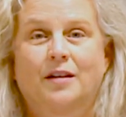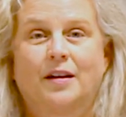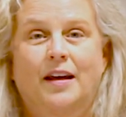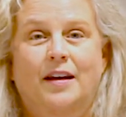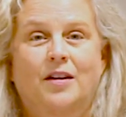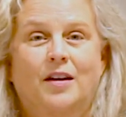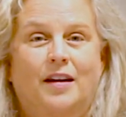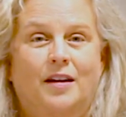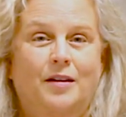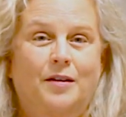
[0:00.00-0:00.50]

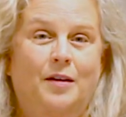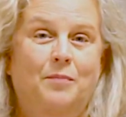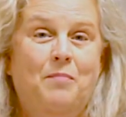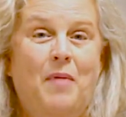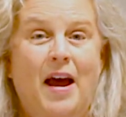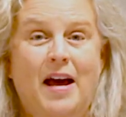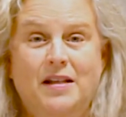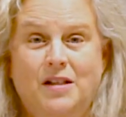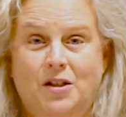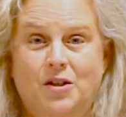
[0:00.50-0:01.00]
And
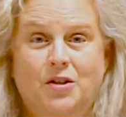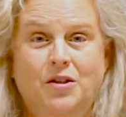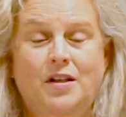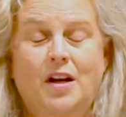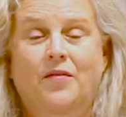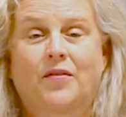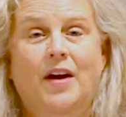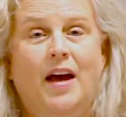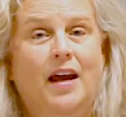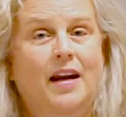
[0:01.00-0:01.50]
pastors,
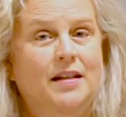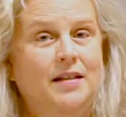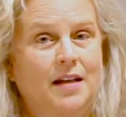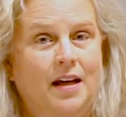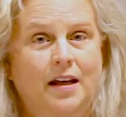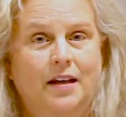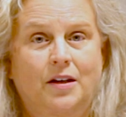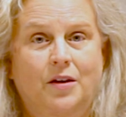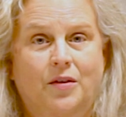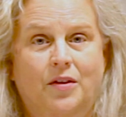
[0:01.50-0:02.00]
I've got to
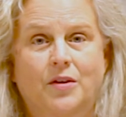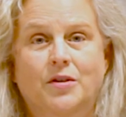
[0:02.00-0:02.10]
tell you,